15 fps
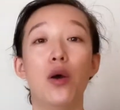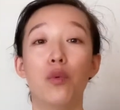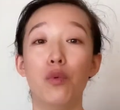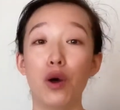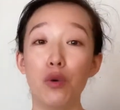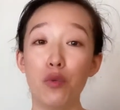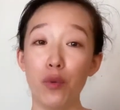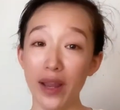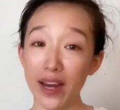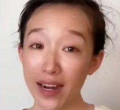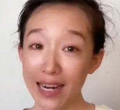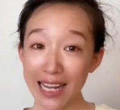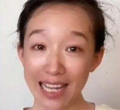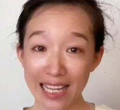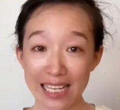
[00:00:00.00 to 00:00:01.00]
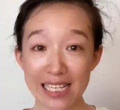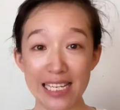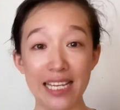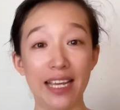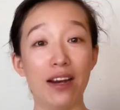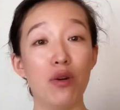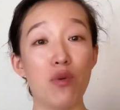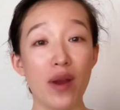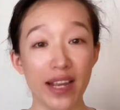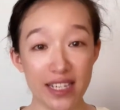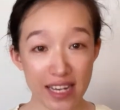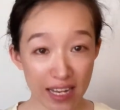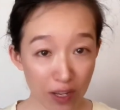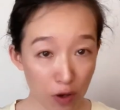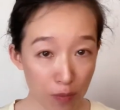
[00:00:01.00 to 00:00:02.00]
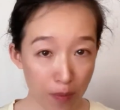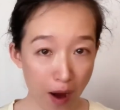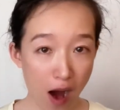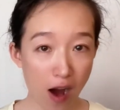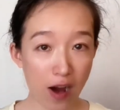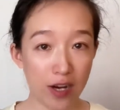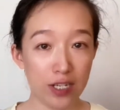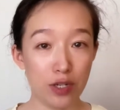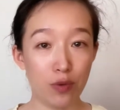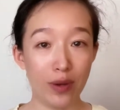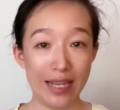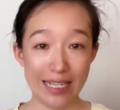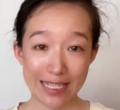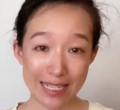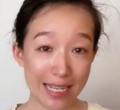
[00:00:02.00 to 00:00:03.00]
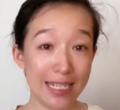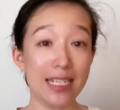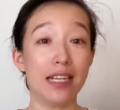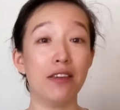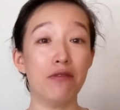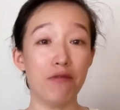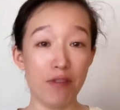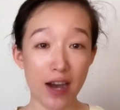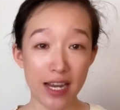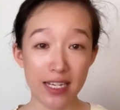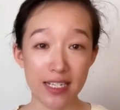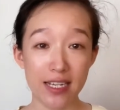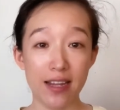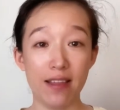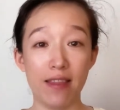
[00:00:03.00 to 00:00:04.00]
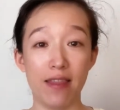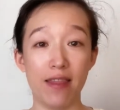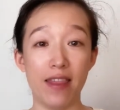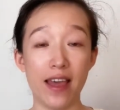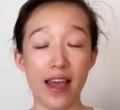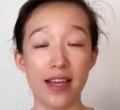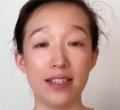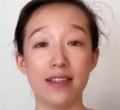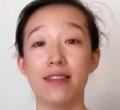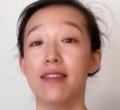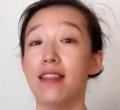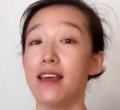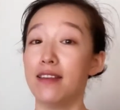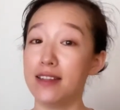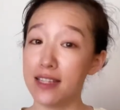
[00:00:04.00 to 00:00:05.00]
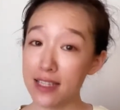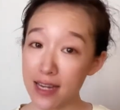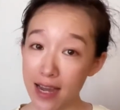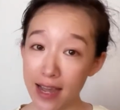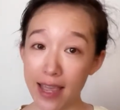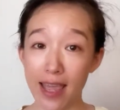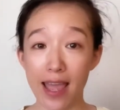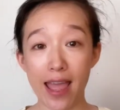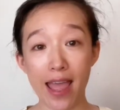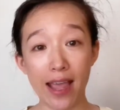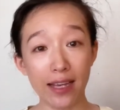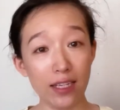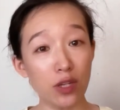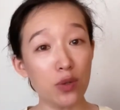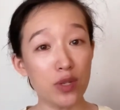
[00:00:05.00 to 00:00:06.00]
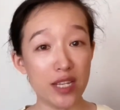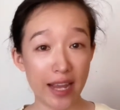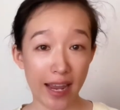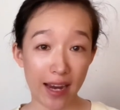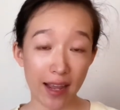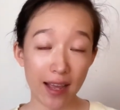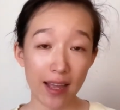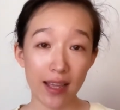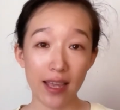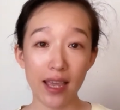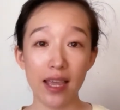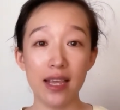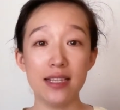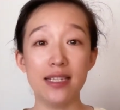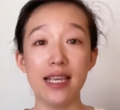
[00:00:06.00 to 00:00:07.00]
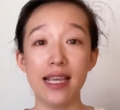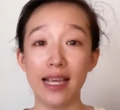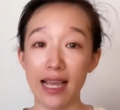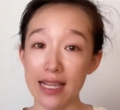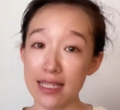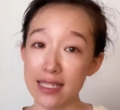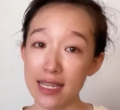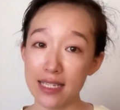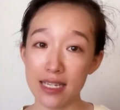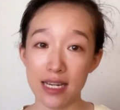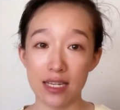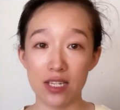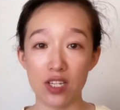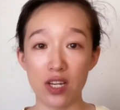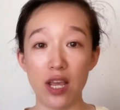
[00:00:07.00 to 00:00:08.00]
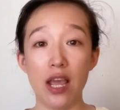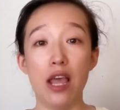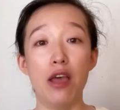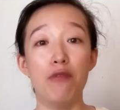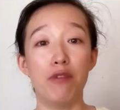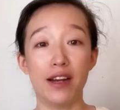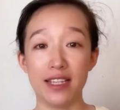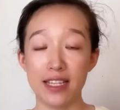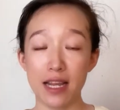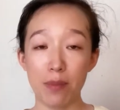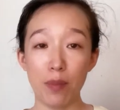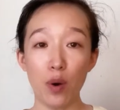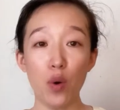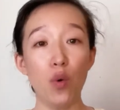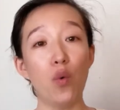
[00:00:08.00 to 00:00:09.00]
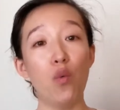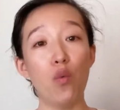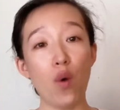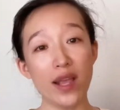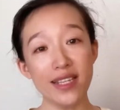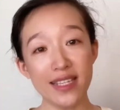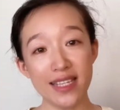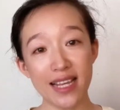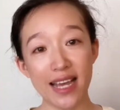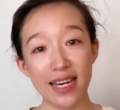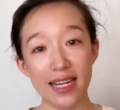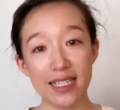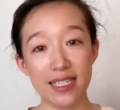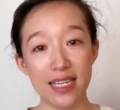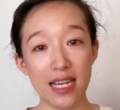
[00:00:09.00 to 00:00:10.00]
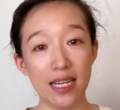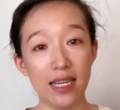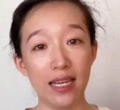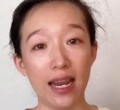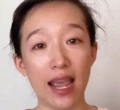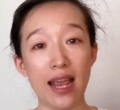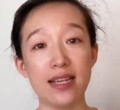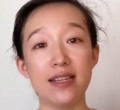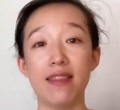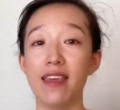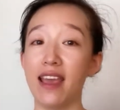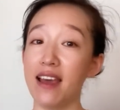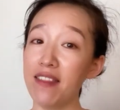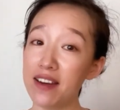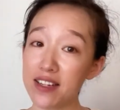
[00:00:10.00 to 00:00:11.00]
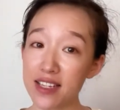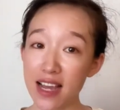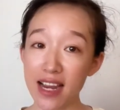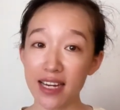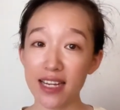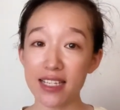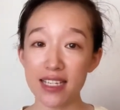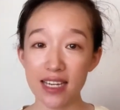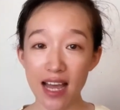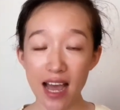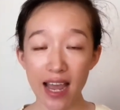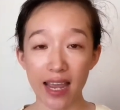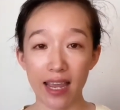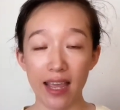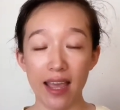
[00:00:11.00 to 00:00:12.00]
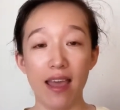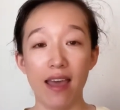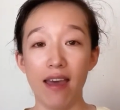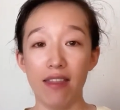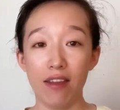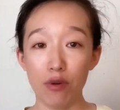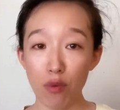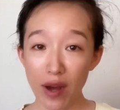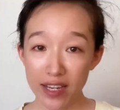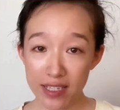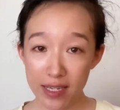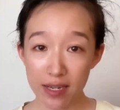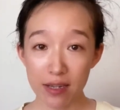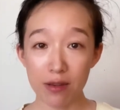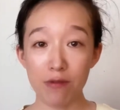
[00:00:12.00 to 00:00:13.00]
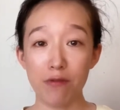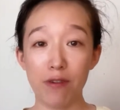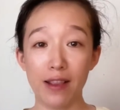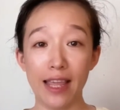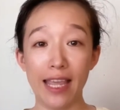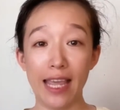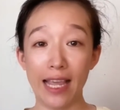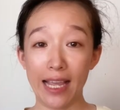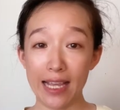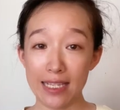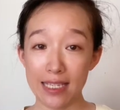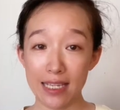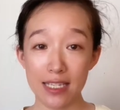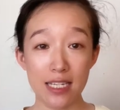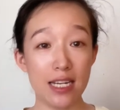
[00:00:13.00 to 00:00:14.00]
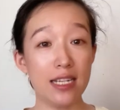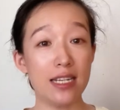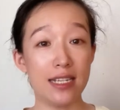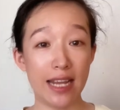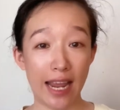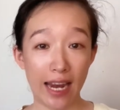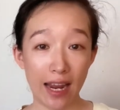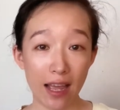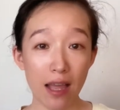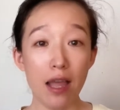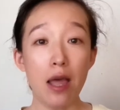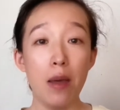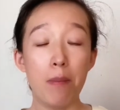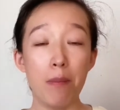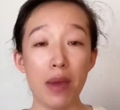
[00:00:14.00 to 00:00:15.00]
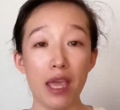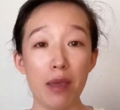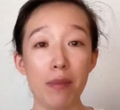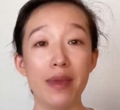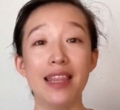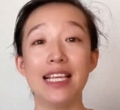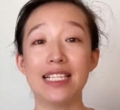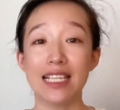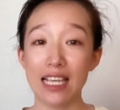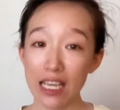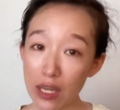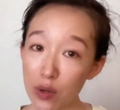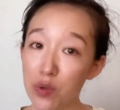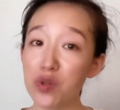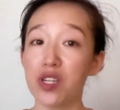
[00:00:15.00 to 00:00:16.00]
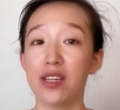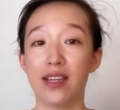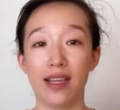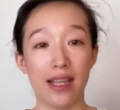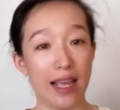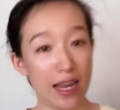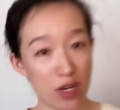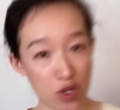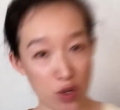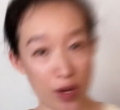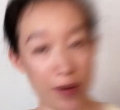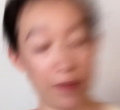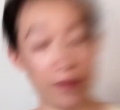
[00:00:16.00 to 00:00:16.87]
When we are cutting a rectangle part, we suddenly find that the diagonal data is inconsistent. For example, one side is 10 and the other side is 9. The reason for the inconsistent data may be the skewed gantry.